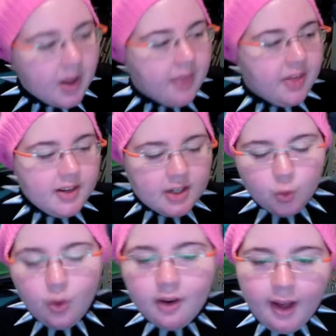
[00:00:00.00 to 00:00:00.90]
The next
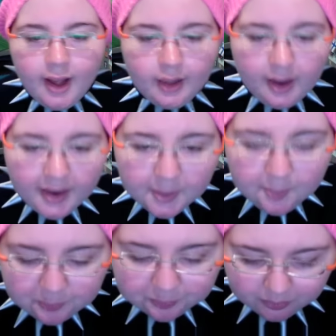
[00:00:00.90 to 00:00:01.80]
one I like
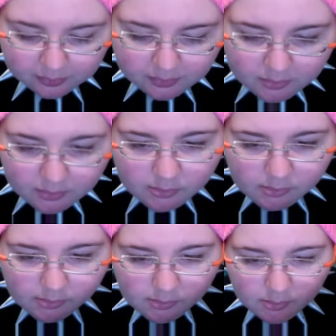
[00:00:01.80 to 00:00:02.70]

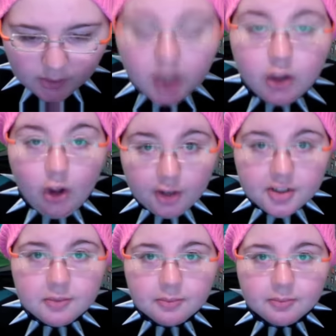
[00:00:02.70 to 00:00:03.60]
a
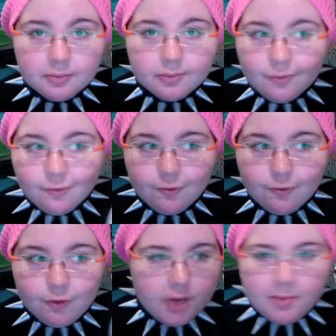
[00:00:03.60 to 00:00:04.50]
lot,
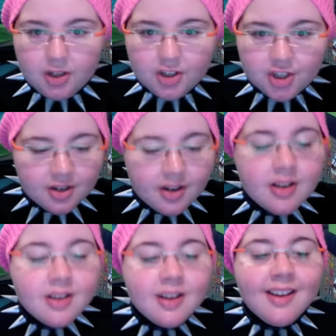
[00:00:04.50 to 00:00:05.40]
very much.
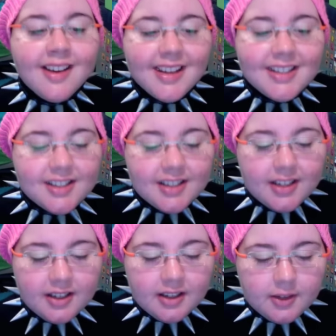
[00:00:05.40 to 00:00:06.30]
It's
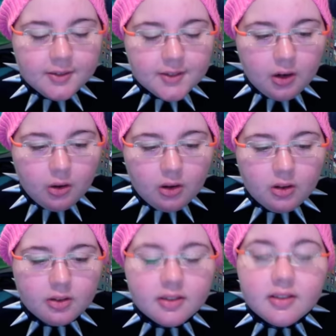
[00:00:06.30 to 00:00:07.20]
the
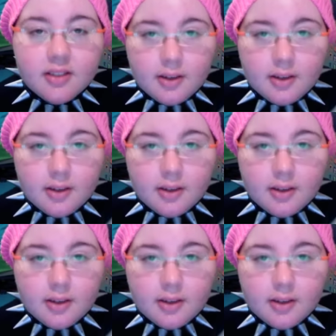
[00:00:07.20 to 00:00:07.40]
YSL Teint